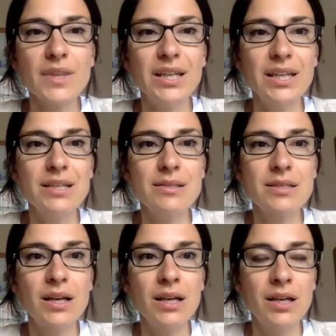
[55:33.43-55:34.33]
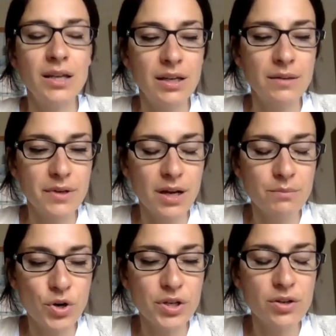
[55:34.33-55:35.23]
is I'm
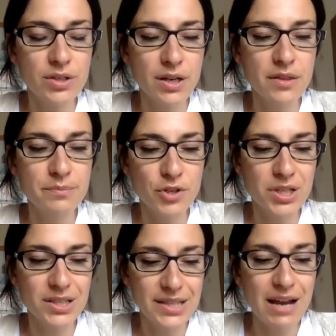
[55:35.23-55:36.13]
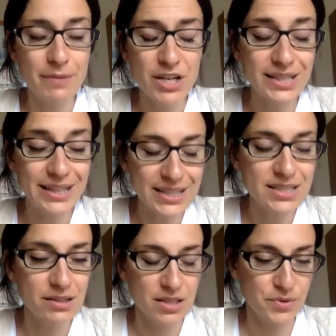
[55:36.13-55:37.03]
working on another project now. I'm actually
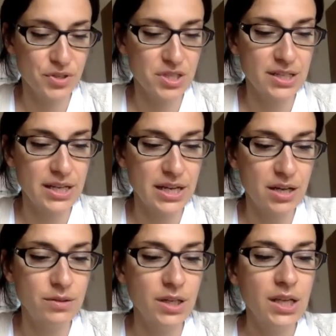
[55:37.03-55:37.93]
leading this project now.